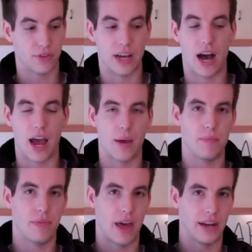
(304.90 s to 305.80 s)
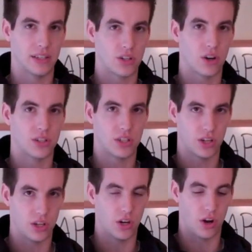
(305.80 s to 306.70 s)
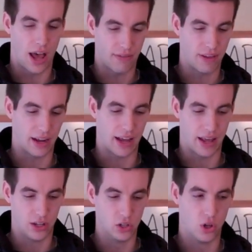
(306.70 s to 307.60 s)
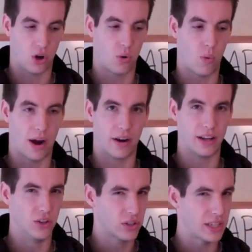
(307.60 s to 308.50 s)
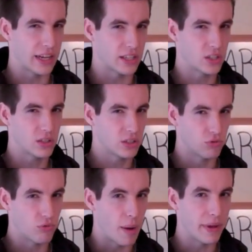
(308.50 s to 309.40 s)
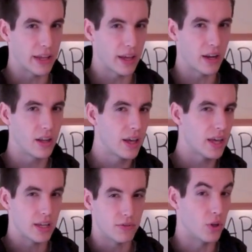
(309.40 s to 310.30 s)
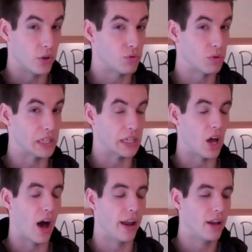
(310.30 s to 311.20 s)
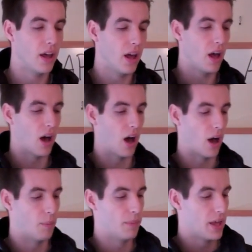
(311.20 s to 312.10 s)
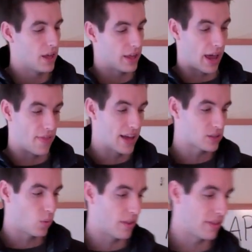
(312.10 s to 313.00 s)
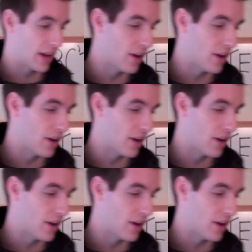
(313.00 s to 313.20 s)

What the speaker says: time that it starts to, you know, have that kind of look where it looks like it's rubbing in even though it's really not. And that's one thing I